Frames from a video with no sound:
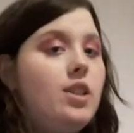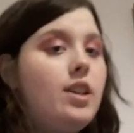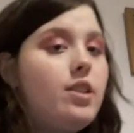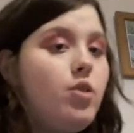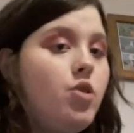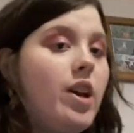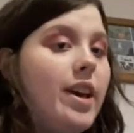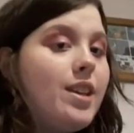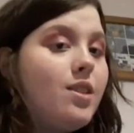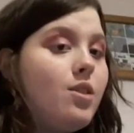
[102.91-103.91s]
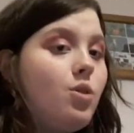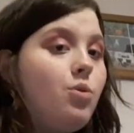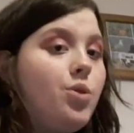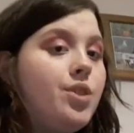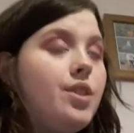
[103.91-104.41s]
like the Shane
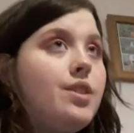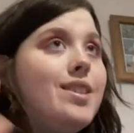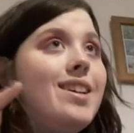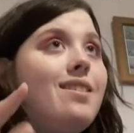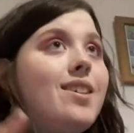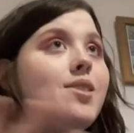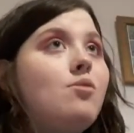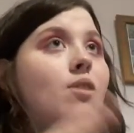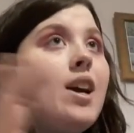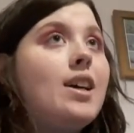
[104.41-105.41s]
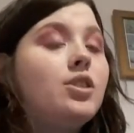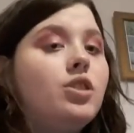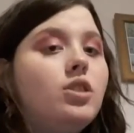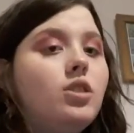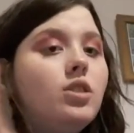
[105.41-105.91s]
Dawson series
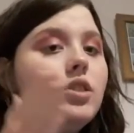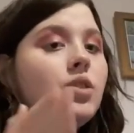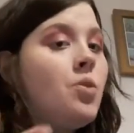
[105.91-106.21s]
reactions,